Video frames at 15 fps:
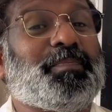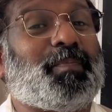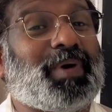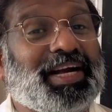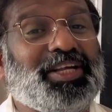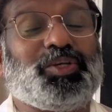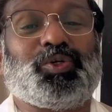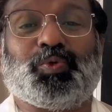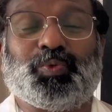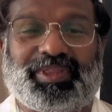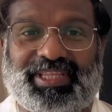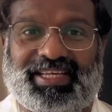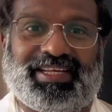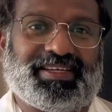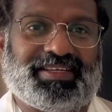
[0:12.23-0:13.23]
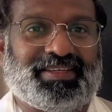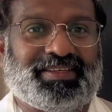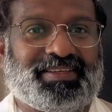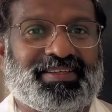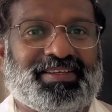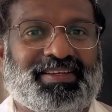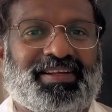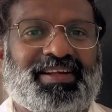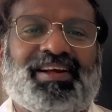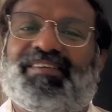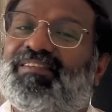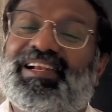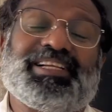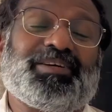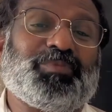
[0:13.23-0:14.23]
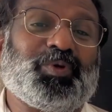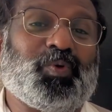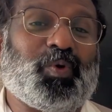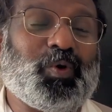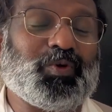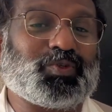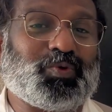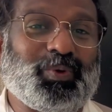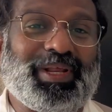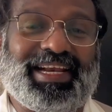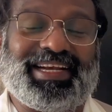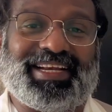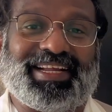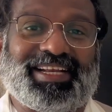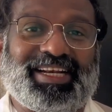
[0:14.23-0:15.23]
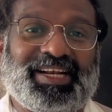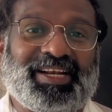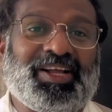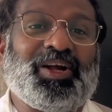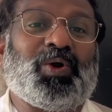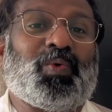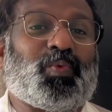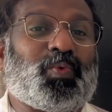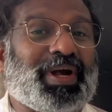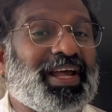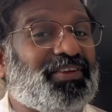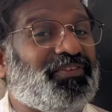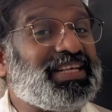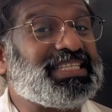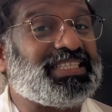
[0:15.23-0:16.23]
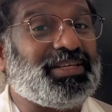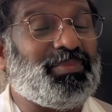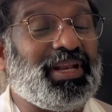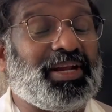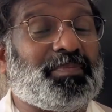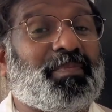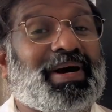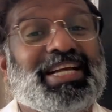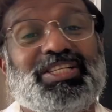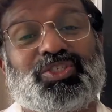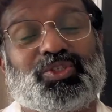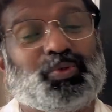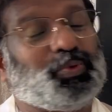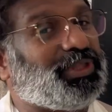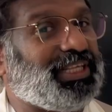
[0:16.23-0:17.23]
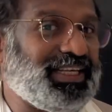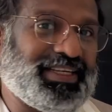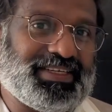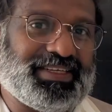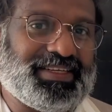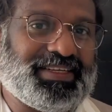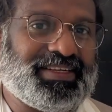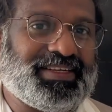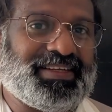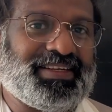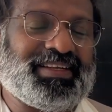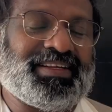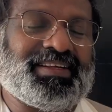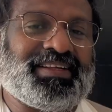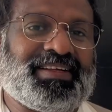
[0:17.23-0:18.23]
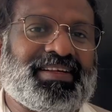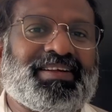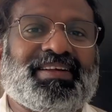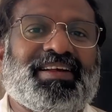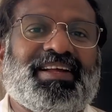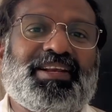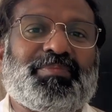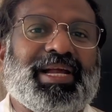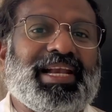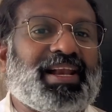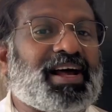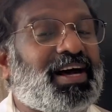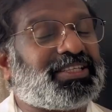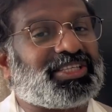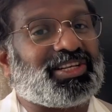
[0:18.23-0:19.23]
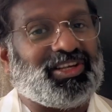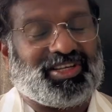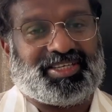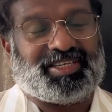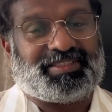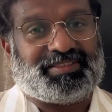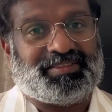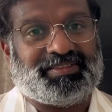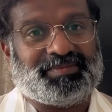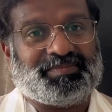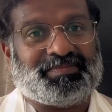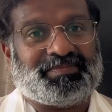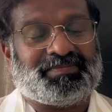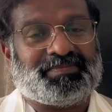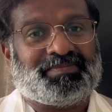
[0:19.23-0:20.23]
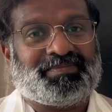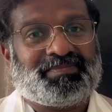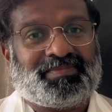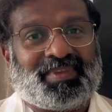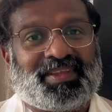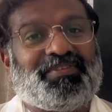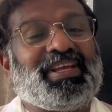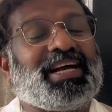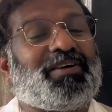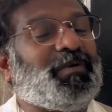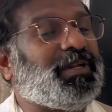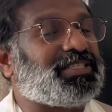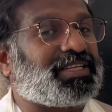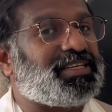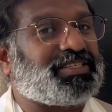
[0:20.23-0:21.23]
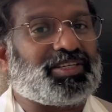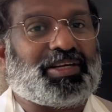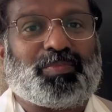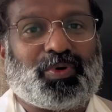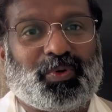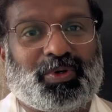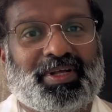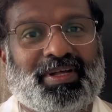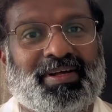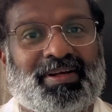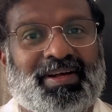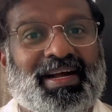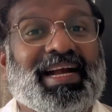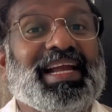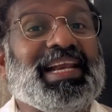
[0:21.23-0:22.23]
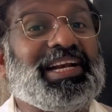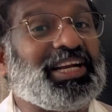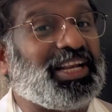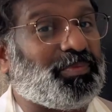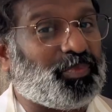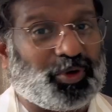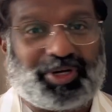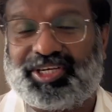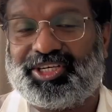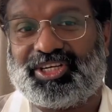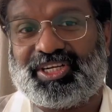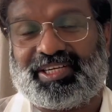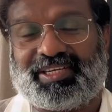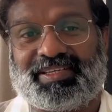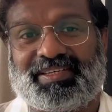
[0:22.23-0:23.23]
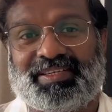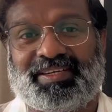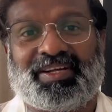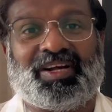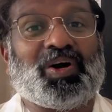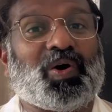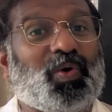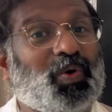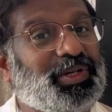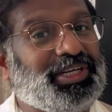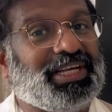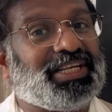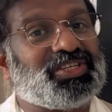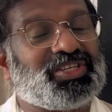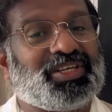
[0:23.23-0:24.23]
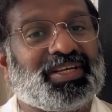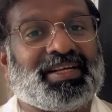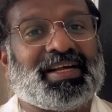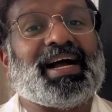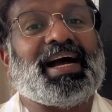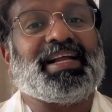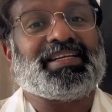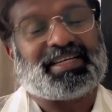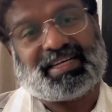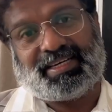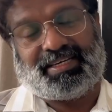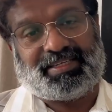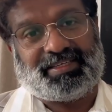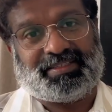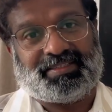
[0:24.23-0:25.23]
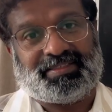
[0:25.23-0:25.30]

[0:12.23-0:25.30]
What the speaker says: mind to think. Welcome to Old School Electrical, where we simulate minds to think. In my last lecture, we have discussed about electric potential, voltage and current.